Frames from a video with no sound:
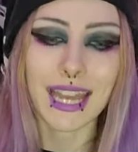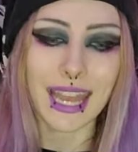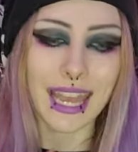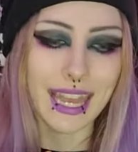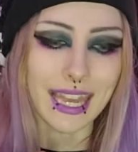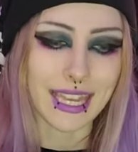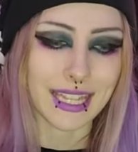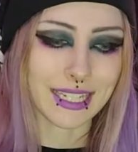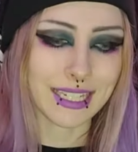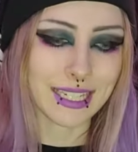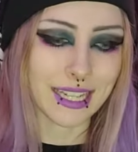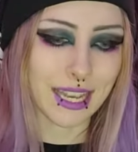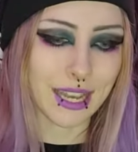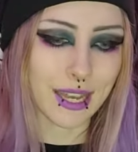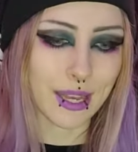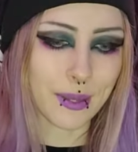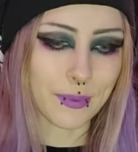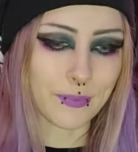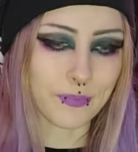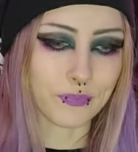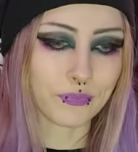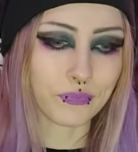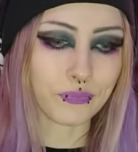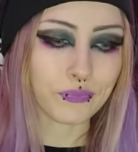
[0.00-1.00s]

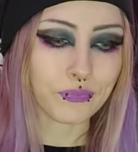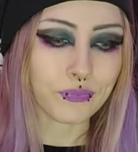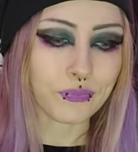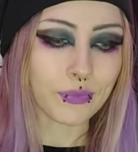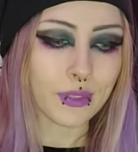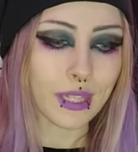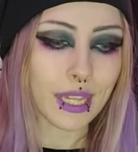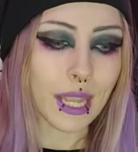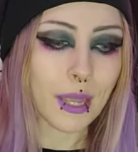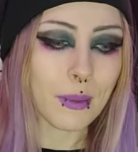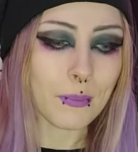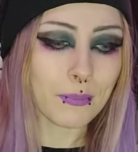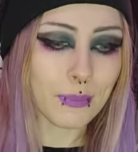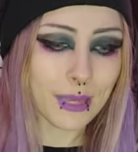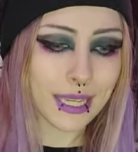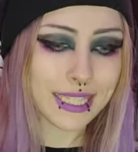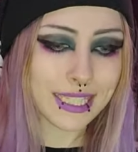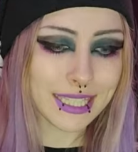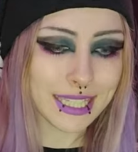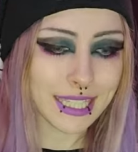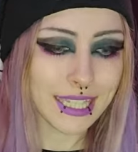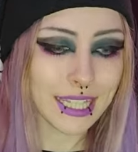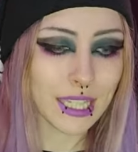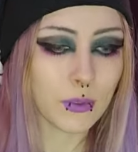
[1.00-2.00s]
And
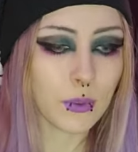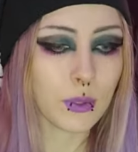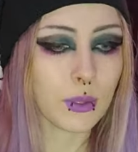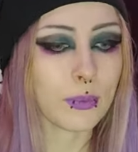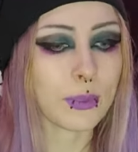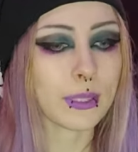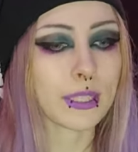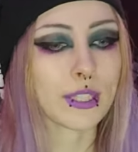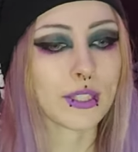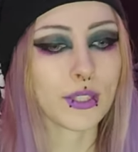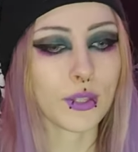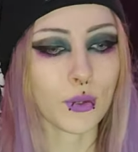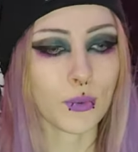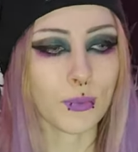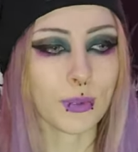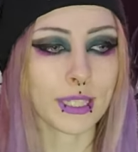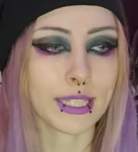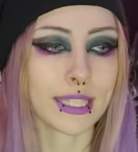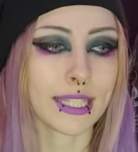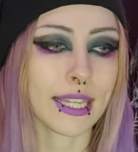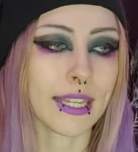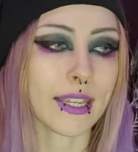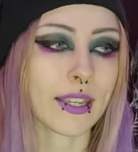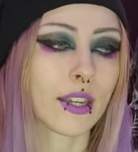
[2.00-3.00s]
basically we've been so
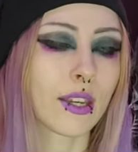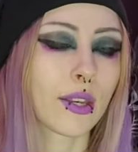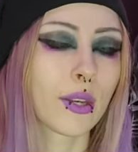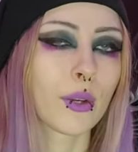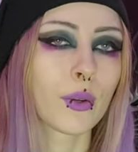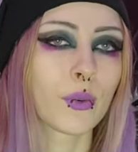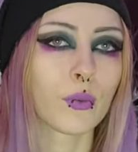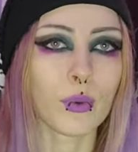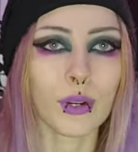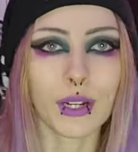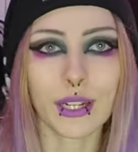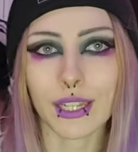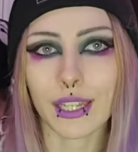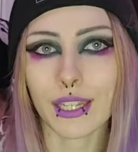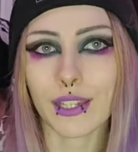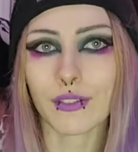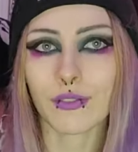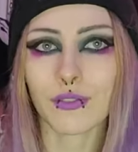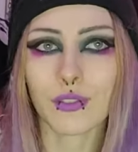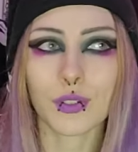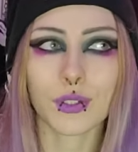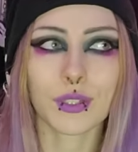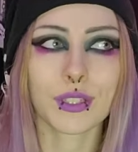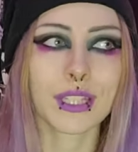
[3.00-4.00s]
busy working
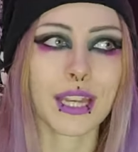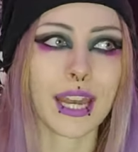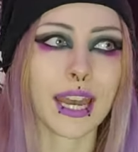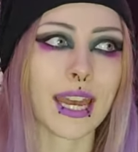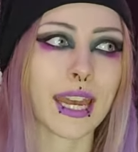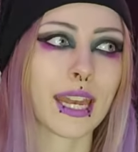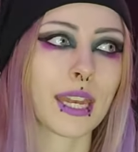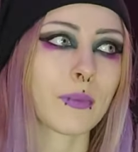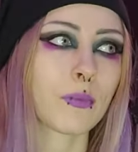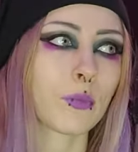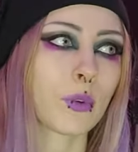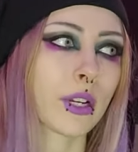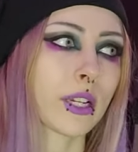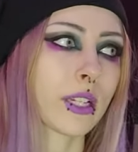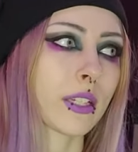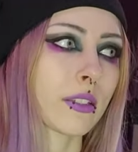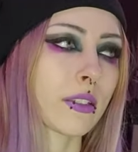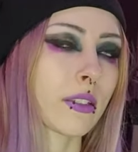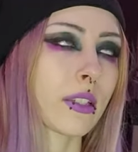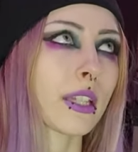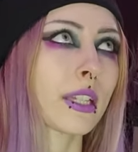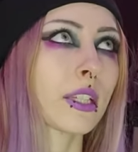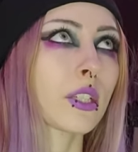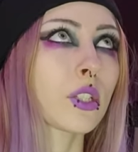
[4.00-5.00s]
full time, working
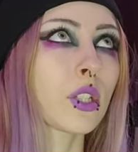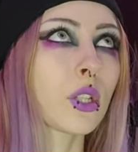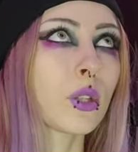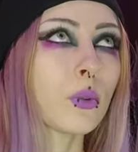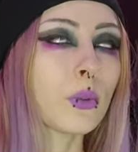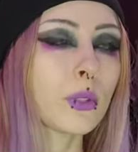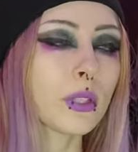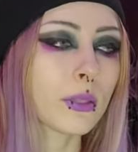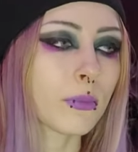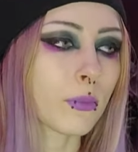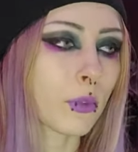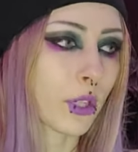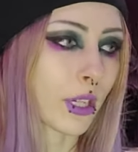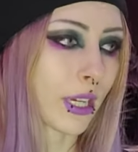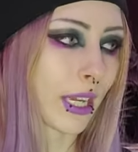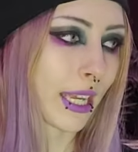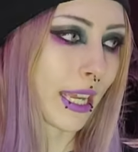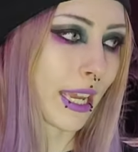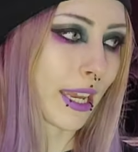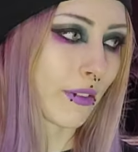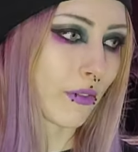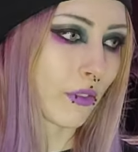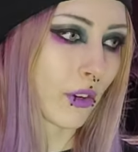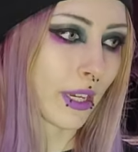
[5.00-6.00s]
till like 2 in the morning
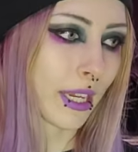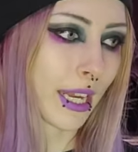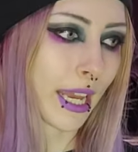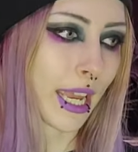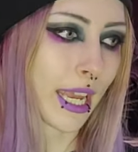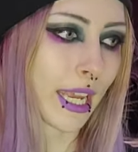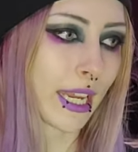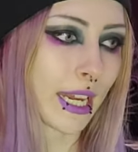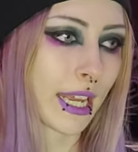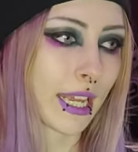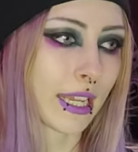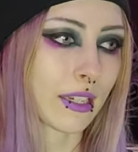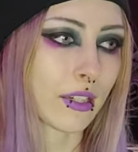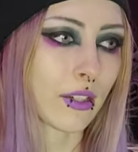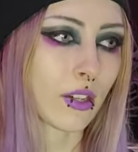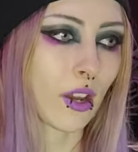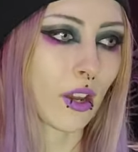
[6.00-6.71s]
every night, and